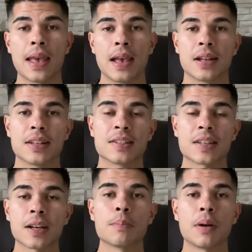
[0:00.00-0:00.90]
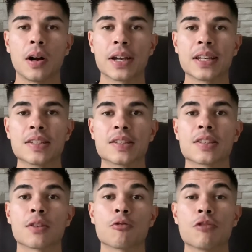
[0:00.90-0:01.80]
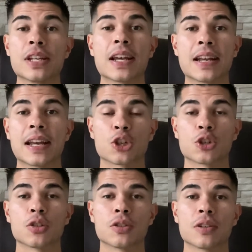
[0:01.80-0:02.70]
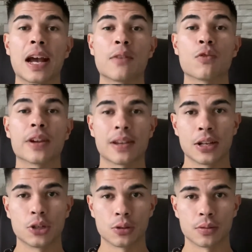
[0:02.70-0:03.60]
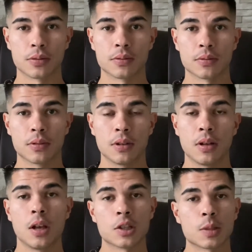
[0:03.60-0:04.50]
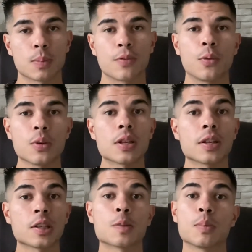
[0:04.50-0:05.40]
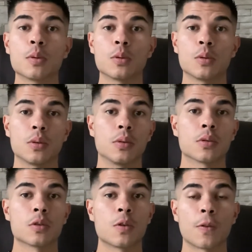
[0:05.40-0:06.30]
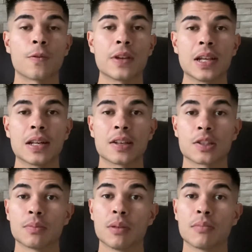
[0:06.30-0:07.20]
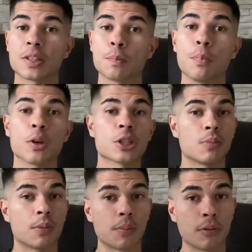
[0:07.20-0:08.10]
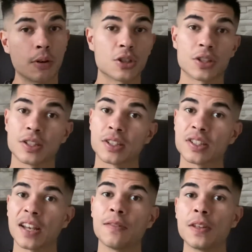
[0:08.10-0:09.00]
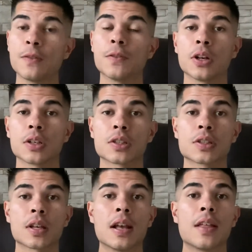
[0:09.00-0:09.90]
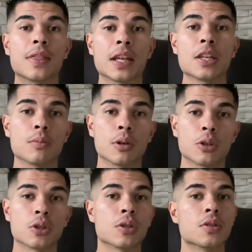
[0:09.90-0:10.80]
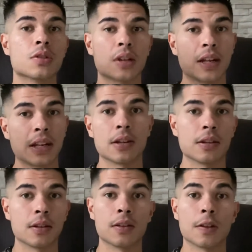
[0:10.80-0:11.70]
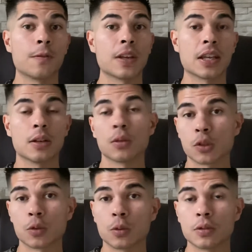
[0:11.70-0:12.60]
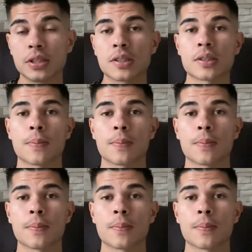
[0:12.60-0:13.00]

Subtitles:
The second part is reconnection and regulation. So before you can explore your feelings, remember this bottom-up approach to safety first, then your emotions, and then the thinking or the stories.